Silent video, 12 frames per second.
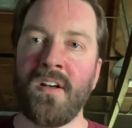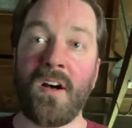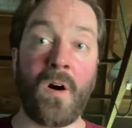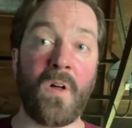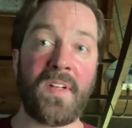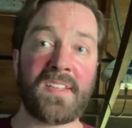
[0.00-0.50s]

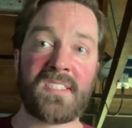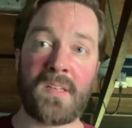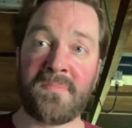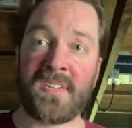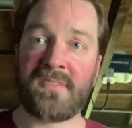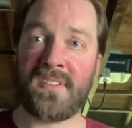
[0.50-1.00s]
All that's
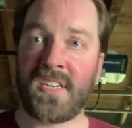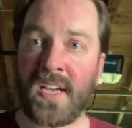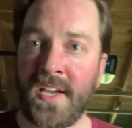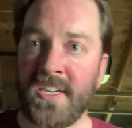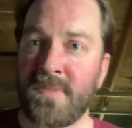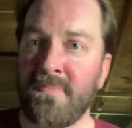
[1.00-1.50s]
subject to
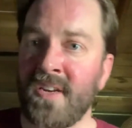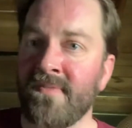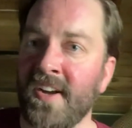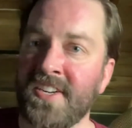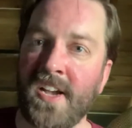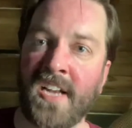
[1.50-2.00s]
change, but if
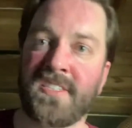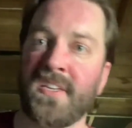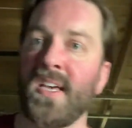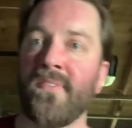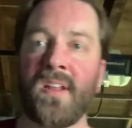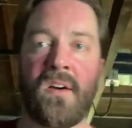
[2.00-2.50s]
I change any
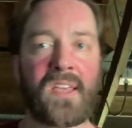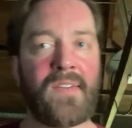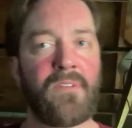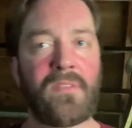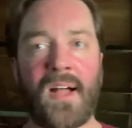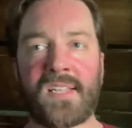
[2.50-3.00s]
of it, I'll give
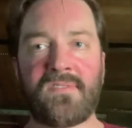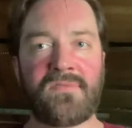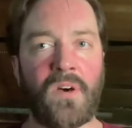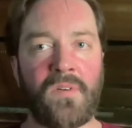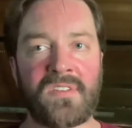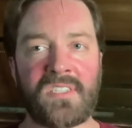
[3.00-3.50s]
you lots of
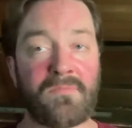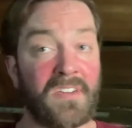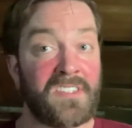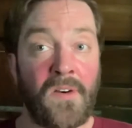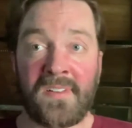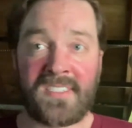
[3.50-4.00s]
notice, as much
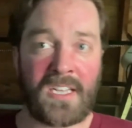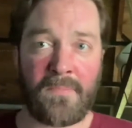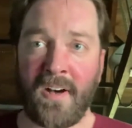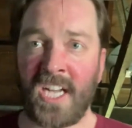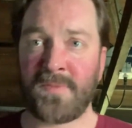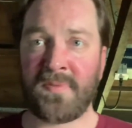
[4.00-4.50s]
notice as I
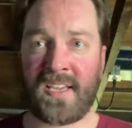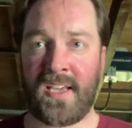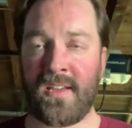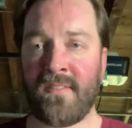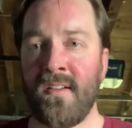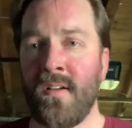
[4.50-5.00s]
possibly
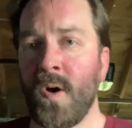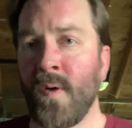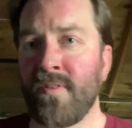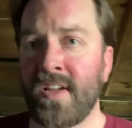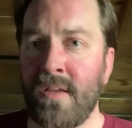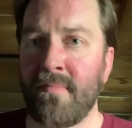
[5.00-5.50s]
can,
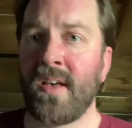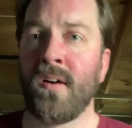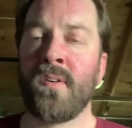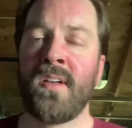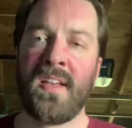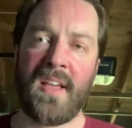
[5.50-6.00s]
over
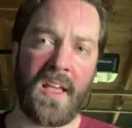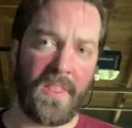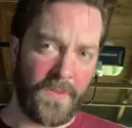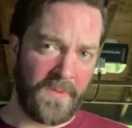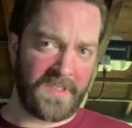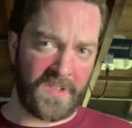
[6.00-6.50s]
email and
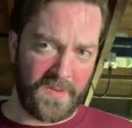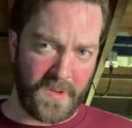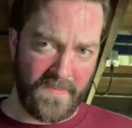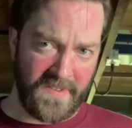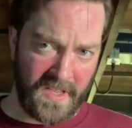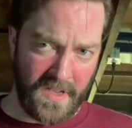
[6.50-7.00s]
through these
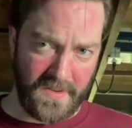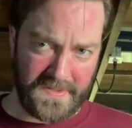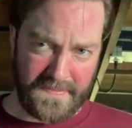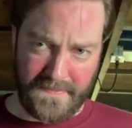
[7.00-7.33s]
YouTube videos.